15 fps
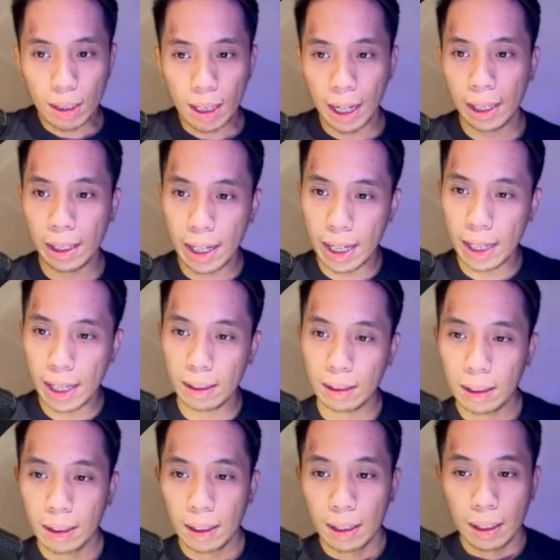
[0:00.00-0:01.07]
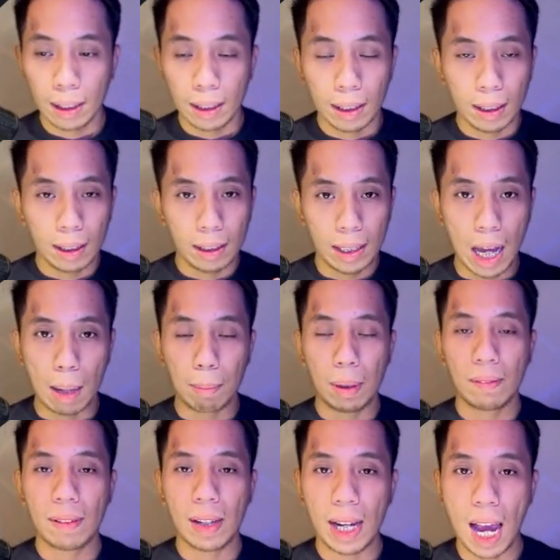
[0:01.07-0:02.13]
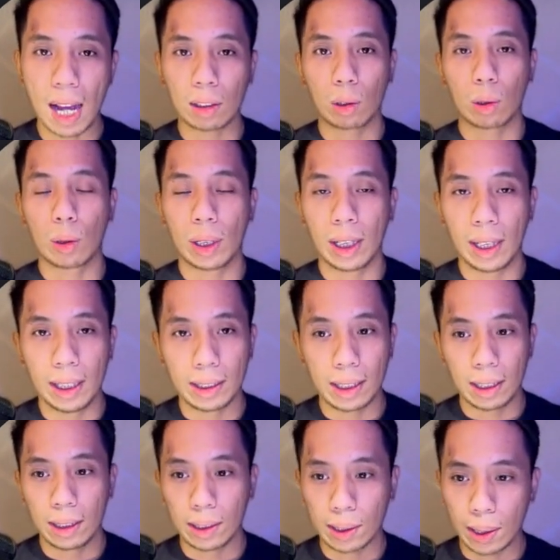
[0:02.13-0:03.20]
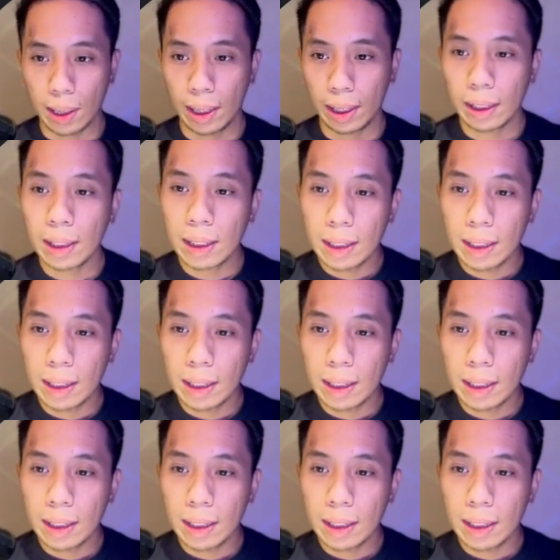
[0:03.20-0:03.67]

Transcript: And then the Apify actor is going to start